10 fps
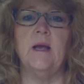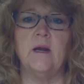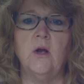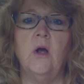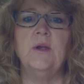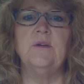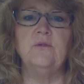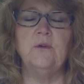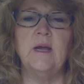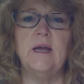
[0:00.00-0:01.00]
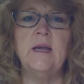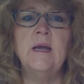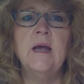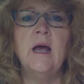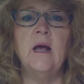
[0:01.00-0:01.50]
I got a call
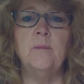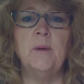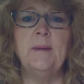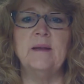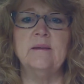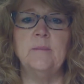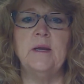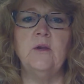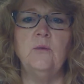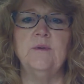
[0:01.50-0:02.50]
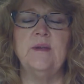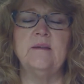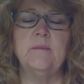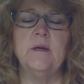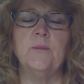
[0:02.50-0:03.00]
yesterday um, about somebody who was
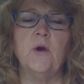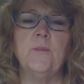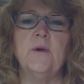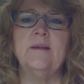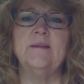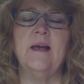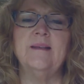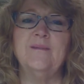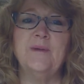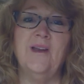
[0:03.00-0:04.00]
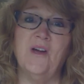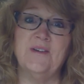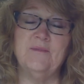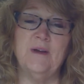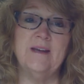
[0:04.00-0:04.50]
at some inappropriate sites, and we
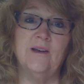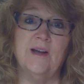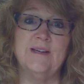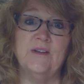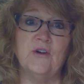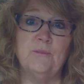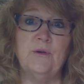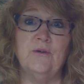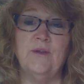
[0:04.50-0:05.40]
locked we we had to lock down their computer.